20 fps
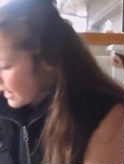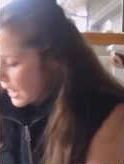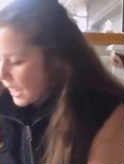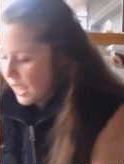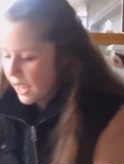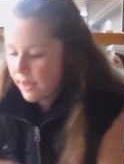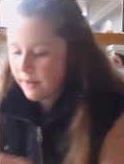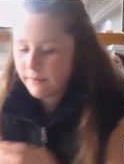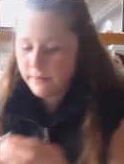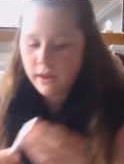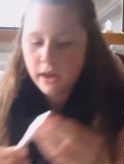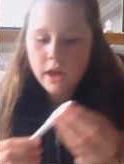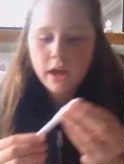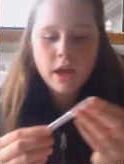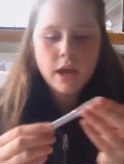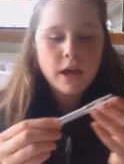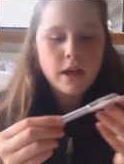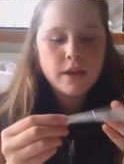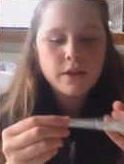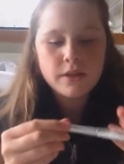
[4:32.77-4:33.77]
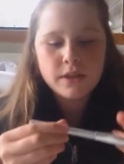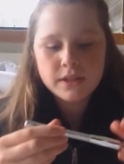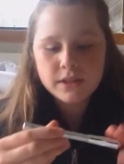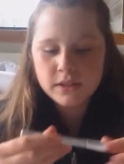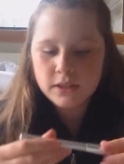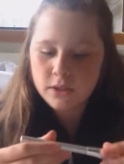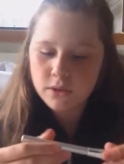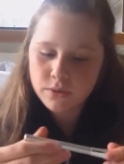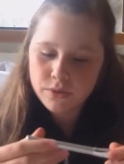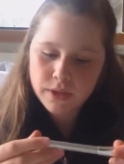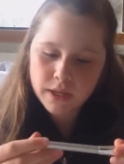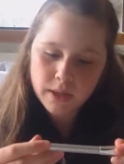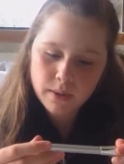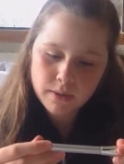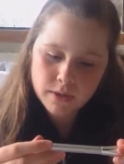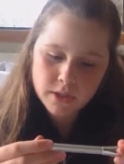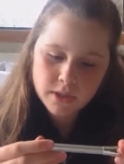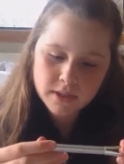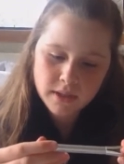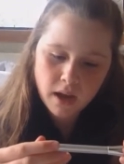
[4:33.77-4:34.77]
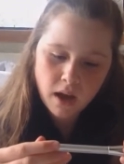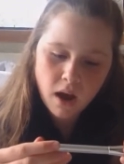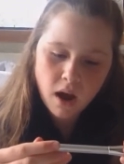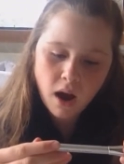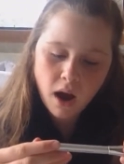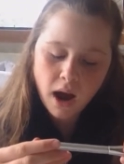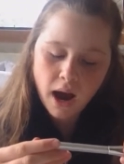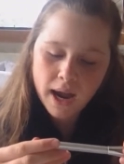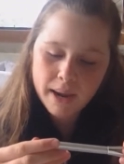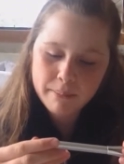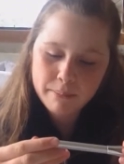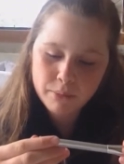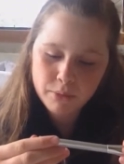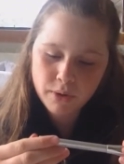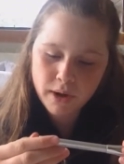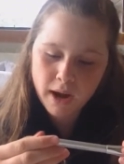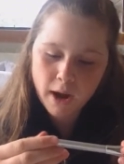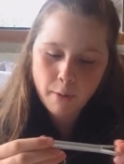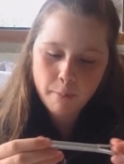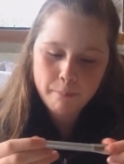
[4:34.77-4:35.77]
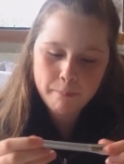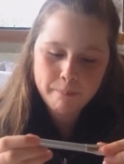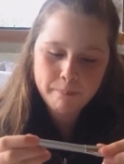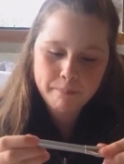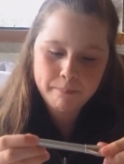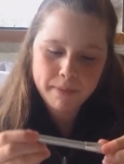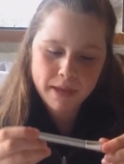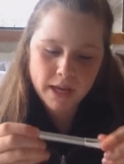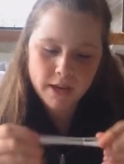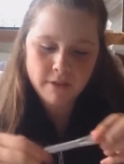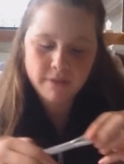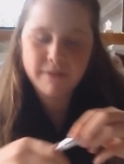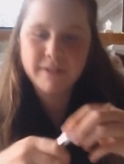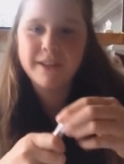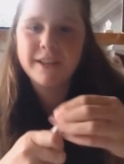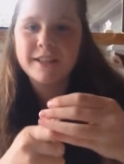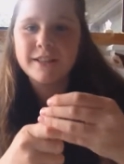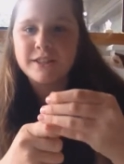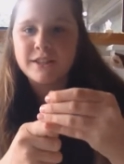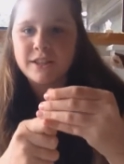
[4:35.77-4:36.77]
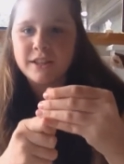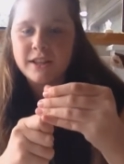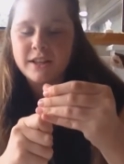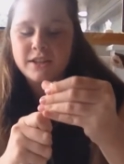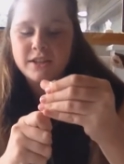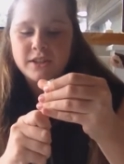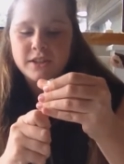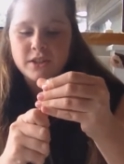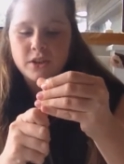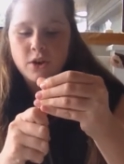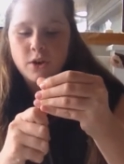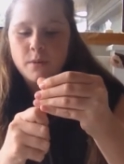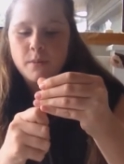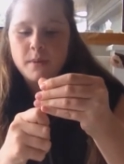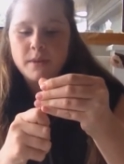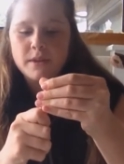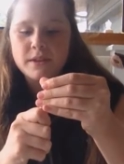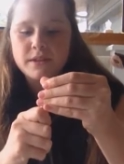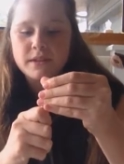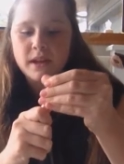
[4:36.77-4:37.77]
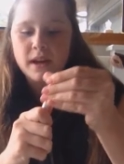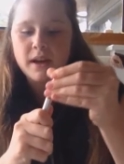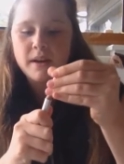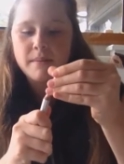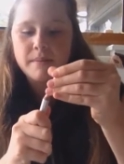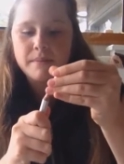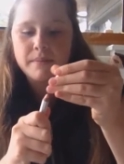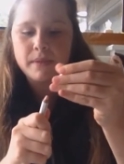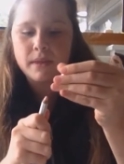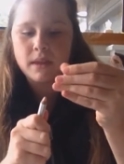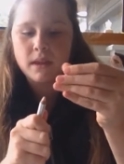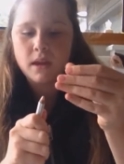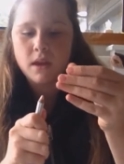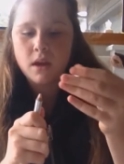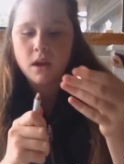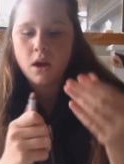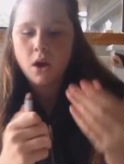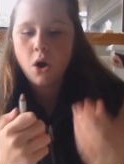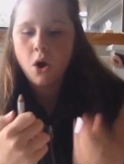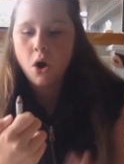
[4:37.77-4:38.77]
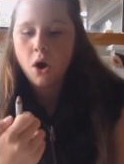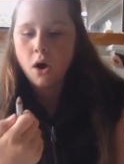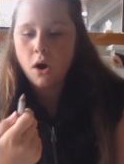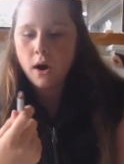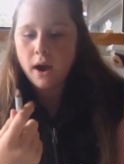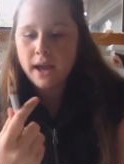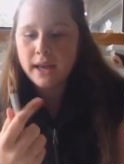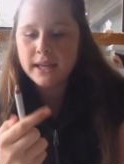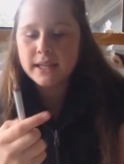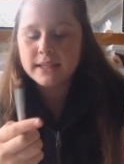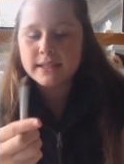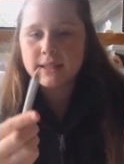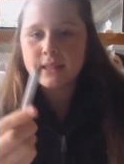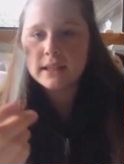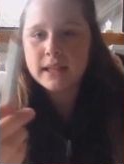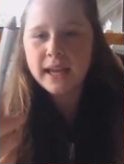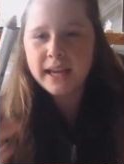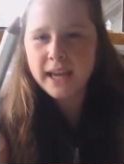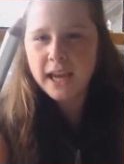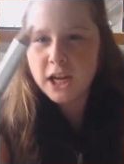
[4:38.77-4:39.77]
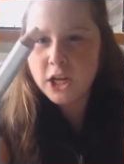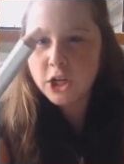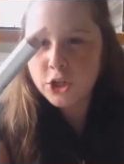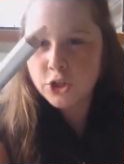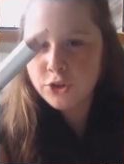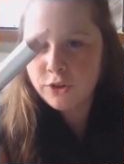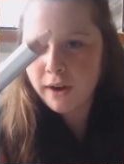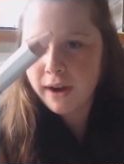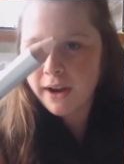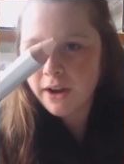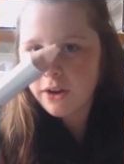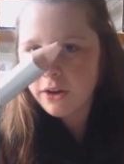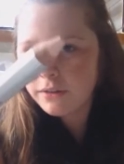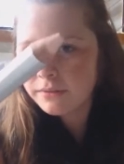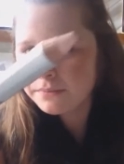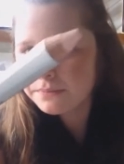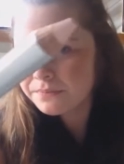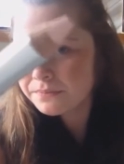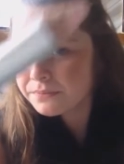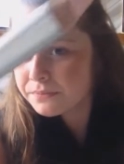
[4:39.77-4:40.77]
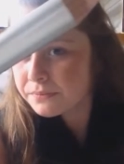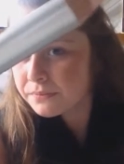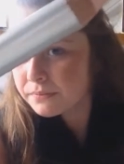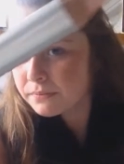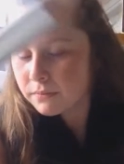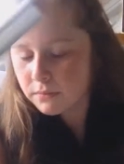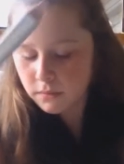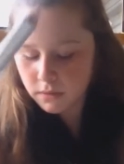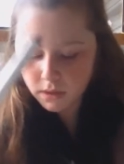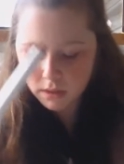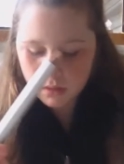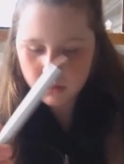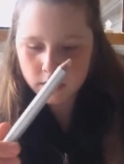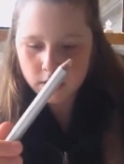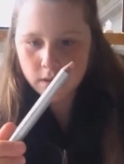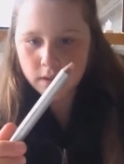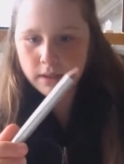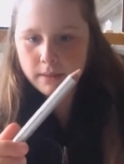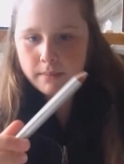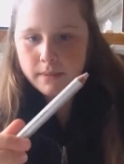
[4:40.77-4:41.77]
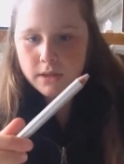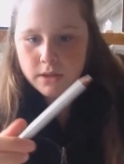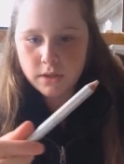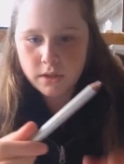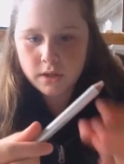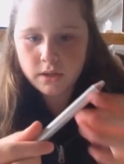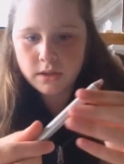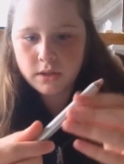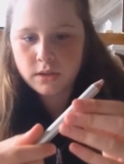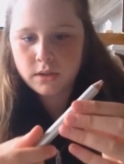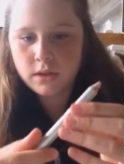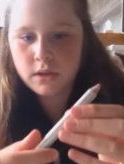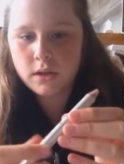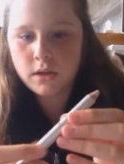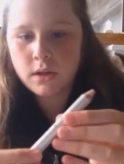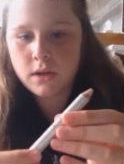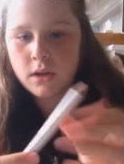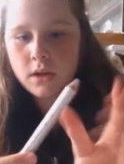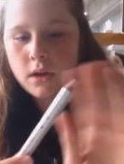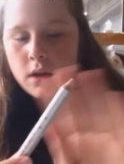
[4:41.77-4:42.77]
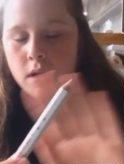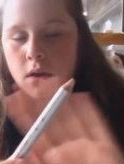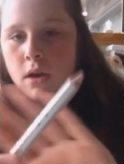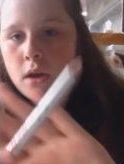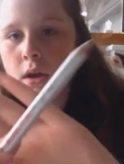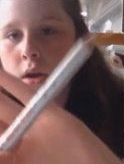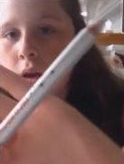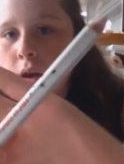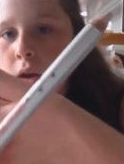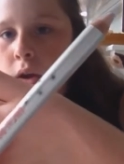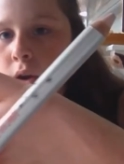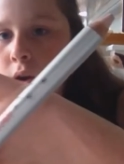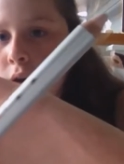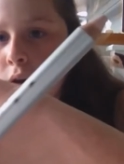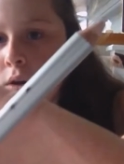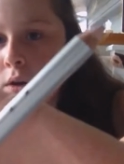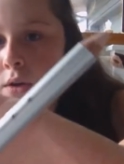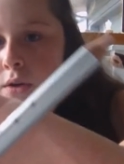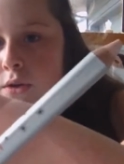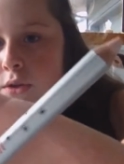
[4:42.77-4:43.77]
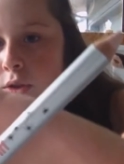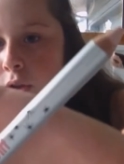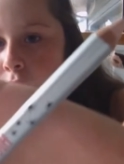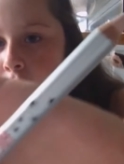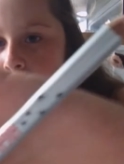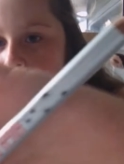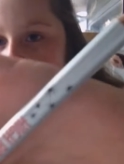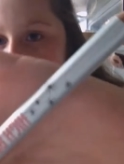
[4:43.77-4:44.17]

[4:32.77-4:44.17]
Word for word: have this little thing which is a high brow benefit. So let's just open this up. And it's like a crayon. So let me just show you